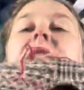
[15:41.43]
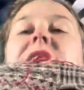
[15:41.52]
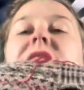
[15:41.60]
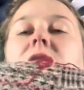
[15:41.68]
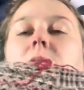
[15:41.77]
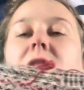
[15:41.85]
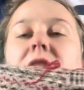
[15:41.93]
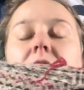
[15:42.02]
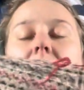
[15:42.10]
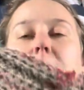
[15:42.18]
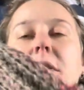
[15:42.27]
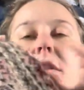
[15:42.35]
I did want to
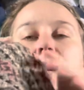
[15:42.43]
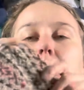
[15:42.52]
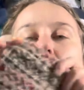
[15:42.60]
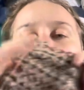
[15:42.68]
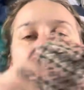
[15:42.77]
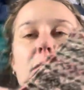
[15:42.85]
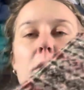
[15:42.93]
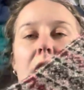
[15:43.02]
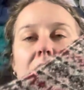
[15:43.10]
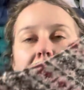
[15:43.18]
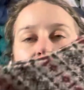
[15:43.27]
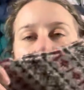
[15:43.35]
talk about the importance of
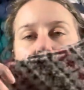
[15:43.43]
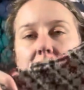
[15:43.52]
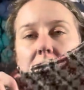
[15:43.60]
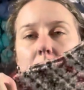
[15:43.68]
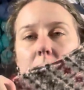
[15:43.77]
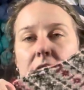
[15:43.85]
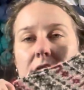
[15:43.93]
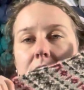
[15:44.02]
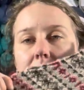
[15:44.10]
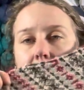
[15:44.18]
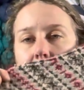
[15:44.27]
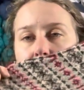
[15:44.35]
blocking, and I wanted
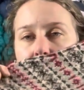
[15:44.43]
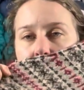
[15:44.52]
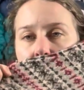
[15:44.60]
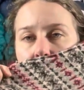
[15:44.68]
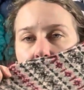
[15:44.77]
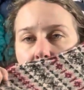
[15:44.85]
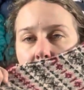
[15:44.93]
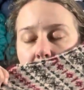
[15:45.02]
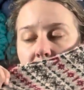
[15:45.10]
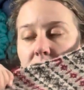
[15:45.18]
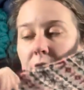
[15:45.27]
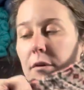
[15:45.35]
to
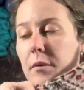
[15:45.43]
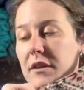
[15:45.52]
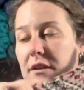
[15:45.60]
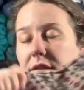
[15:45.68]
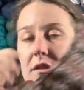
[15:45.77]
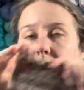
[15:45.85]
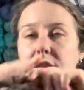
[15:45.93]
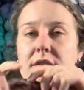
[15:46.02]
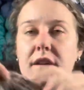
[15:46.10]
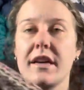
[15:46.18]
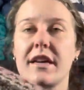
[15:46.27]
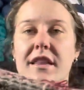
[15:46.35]
show you what this looks like.